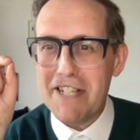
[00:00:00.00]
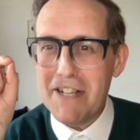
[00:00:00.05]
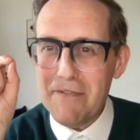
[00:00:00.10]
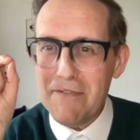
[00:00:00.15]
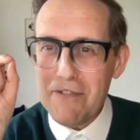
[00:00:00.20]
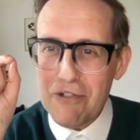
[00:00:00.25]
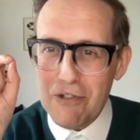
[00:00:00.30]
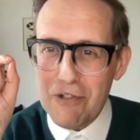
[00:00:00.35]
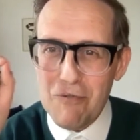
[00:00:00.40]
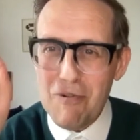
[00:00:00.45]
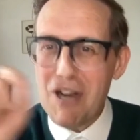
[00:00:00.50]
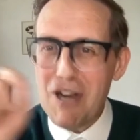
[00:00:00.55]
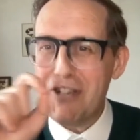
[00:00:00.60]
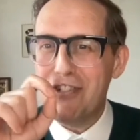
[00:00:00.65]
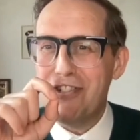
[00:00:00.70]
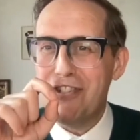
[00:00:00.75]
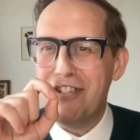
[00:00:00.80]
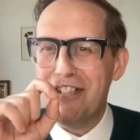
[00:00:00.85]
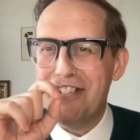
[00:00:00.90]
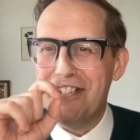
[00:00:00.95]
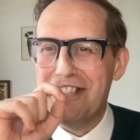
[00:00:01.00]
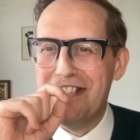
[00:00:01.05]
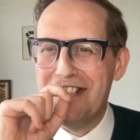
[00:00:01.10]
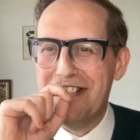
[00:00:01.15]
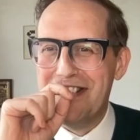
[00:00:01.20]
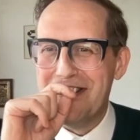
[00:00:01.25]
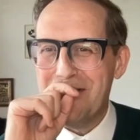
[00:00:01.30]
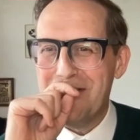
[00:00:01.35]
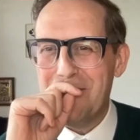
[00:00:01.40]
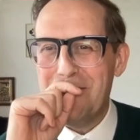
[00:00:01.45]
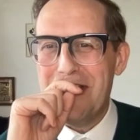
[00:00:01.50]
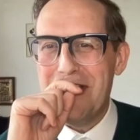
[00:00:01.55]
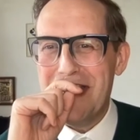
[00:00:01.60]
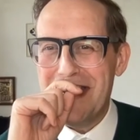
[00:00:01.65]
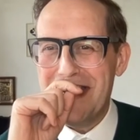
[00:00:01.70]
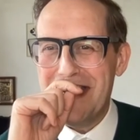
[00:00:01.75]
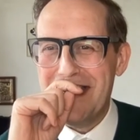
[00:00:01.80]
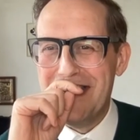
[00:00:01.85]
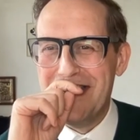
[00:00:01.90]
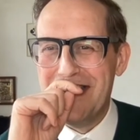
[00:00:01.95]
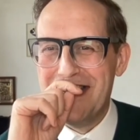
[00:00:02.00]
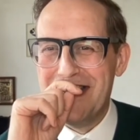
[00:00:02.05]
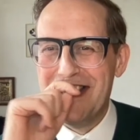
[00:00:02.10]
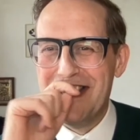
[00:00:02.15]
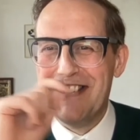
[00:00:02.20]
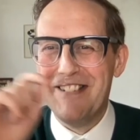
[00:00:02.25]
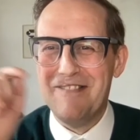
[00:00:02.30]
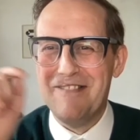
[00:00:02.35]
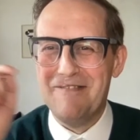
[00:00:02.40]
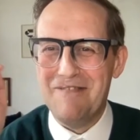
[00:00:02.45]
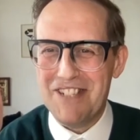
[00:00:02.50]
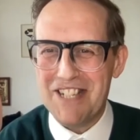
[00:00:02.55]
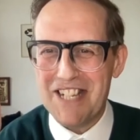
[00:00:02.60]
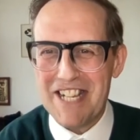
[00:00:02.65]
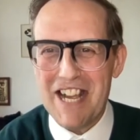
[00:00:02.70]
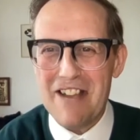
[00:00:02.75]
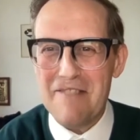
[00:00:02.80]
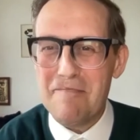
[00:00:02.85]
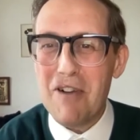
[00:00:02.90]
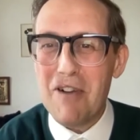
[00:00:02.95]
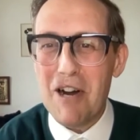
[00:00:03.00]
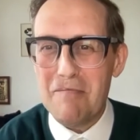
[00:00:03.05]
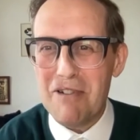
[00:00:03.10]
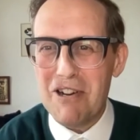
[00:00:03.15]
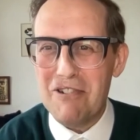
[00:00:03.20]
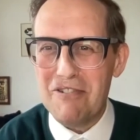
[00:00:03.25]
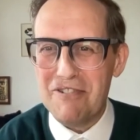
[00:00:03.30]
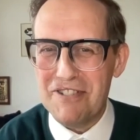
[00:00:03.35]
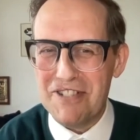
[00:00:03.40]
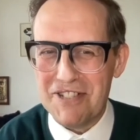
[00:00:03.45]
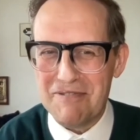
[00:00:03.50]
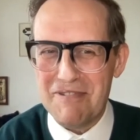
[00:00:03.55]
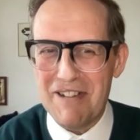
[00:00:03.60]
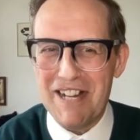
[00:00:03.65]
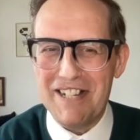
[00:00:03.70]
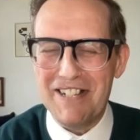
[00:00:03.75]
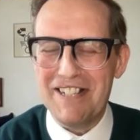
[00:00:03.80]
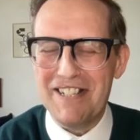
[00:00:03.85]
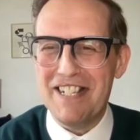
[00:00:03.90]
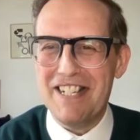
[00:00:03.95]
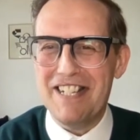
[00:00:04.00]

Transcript: give you a question to finish which I gave Mark Bowden as well.